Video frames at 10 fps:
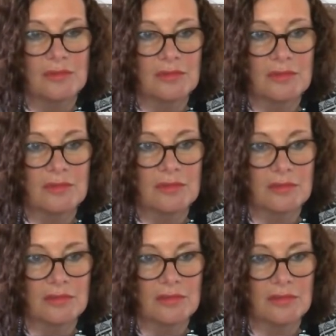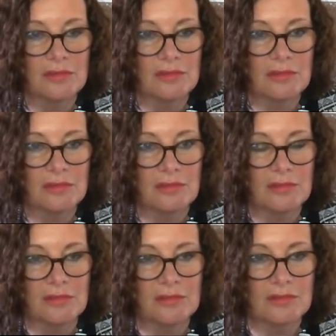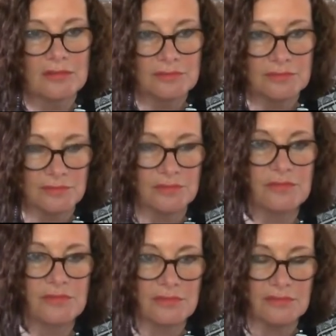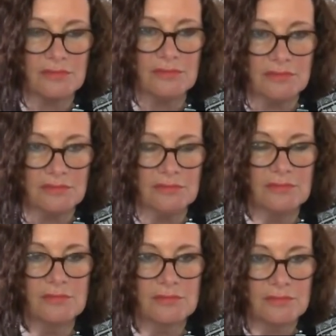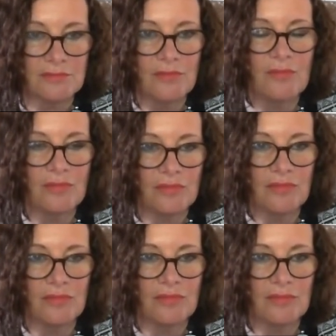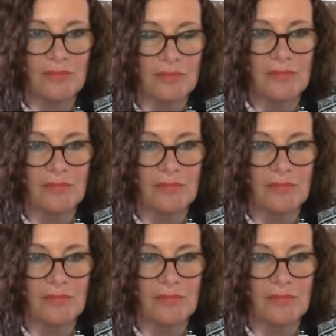[no speech]